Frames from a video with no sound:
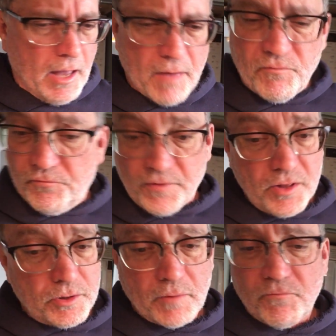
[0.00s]
I'm
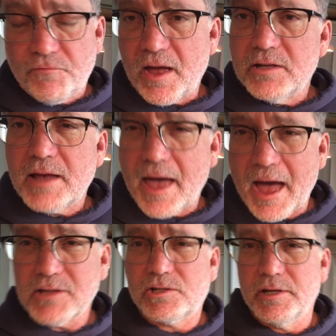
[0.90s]
feeling
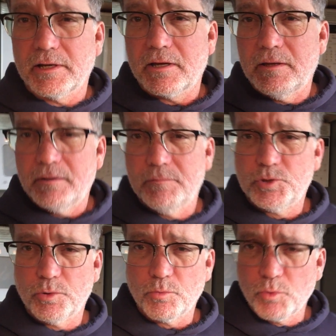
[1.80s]
fantastic. I'm
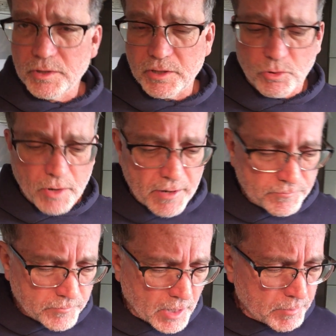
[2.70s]
doing really great.
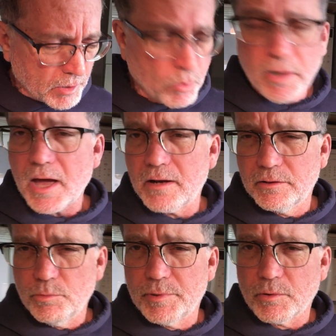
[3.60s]
I'm going to work on a
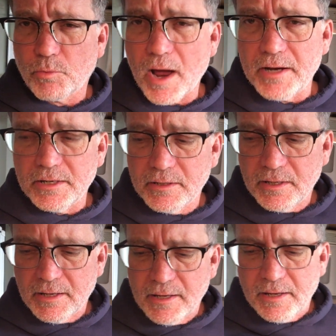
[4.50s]
little bit of writing,
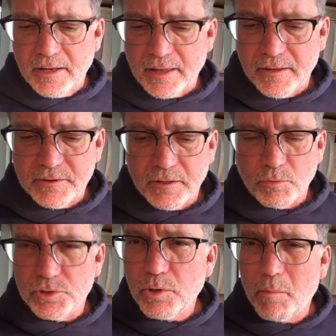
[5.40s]
and
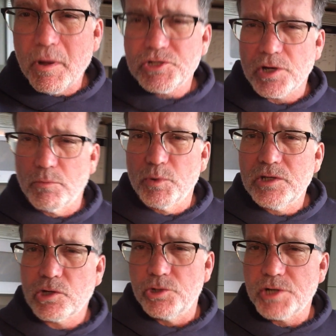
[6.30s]
we're doing a bunch of
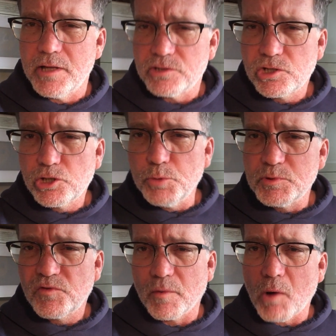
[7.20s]
research on
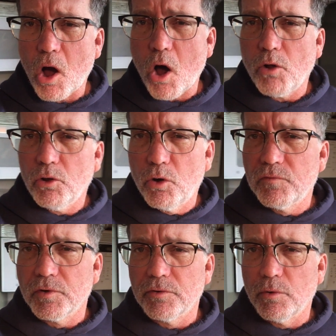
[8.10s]
soups from all
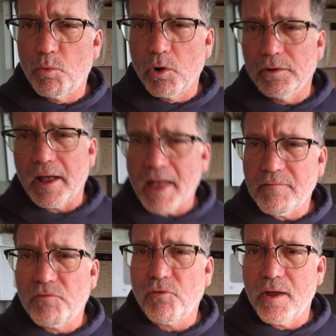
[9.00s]
over the world. I
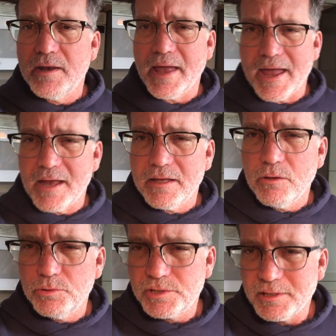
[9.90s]
have a friend, Annie,
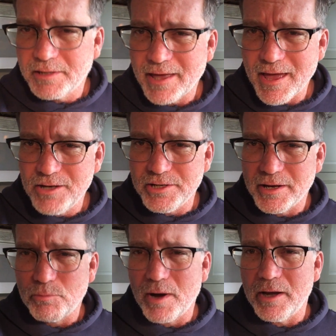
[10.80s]
who's in
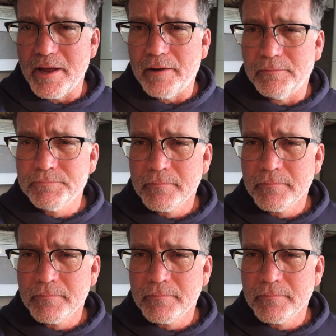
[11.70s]
Kenya right now,